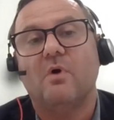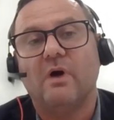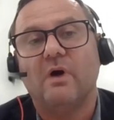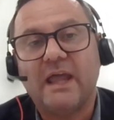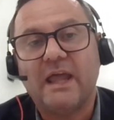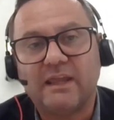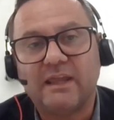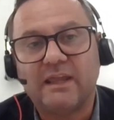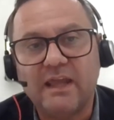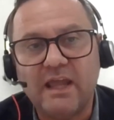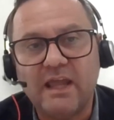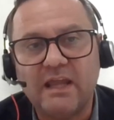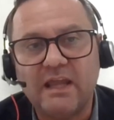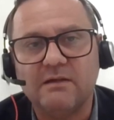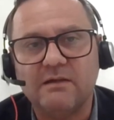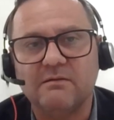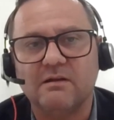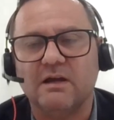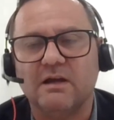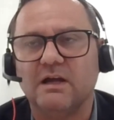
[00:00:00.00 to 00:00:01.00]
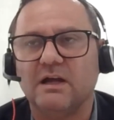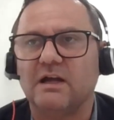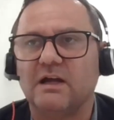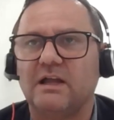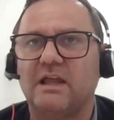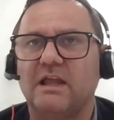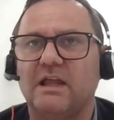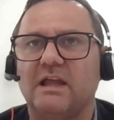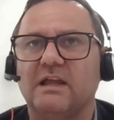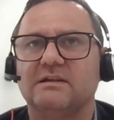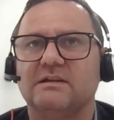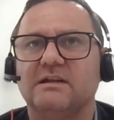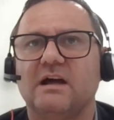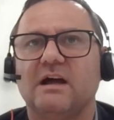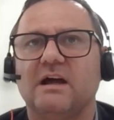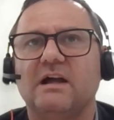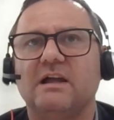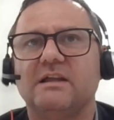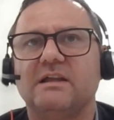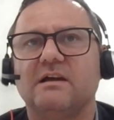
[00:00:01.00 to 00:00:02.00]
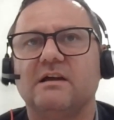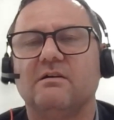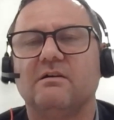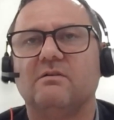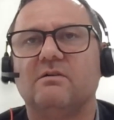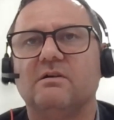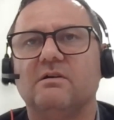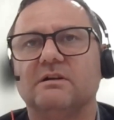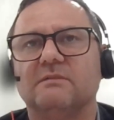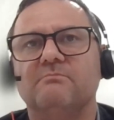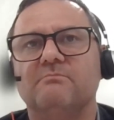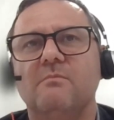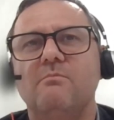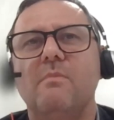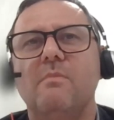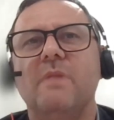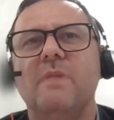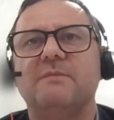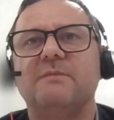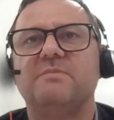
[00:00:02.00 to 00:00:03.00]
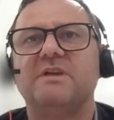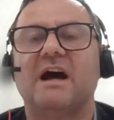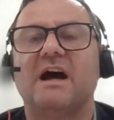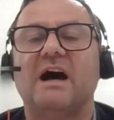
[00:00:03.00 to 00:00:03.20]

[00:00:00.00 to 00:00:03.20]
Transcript: Again, and on maybe